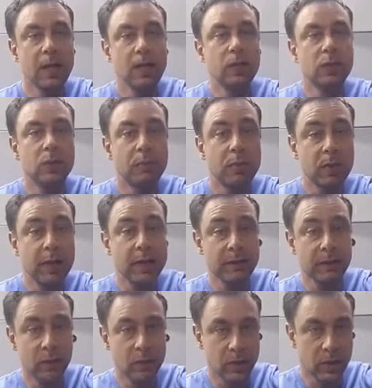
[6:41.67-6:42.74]
So progressive
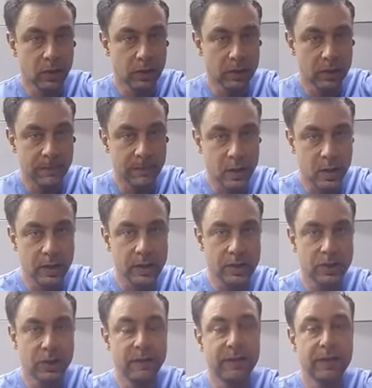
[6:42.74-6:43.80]
overload on the
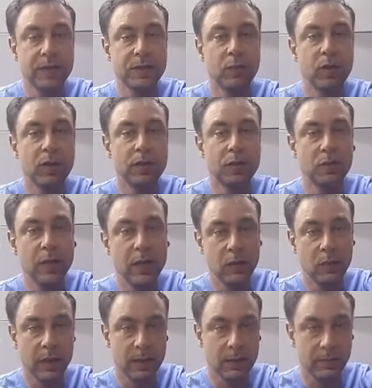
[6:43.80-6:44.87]
surface works really
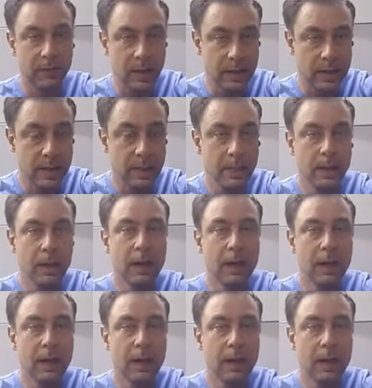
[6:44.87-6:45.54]
well, okay?